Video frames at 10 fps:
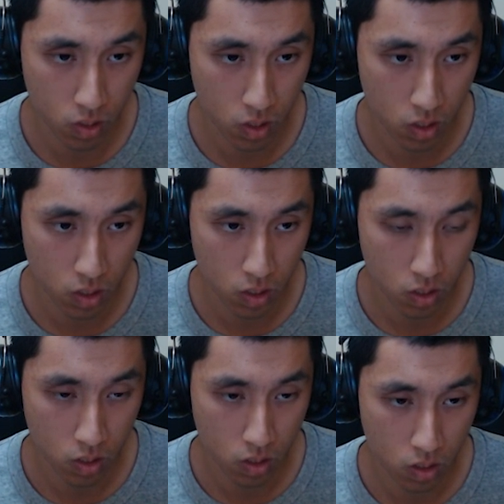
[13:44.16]

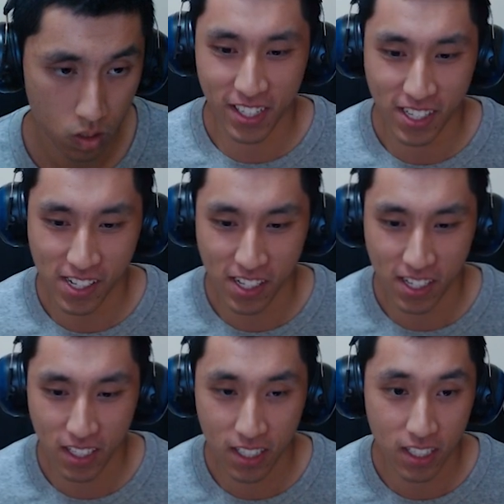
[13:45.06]

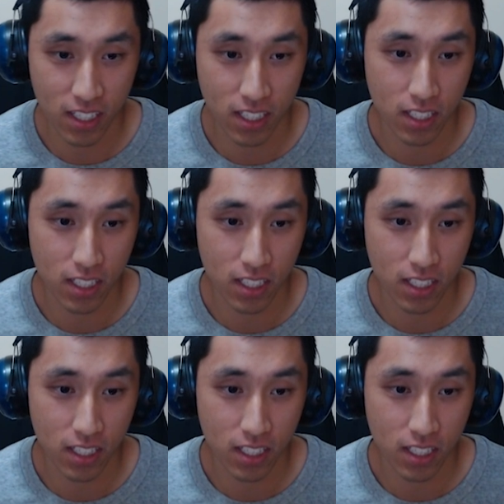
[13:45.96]
Nobody speaks.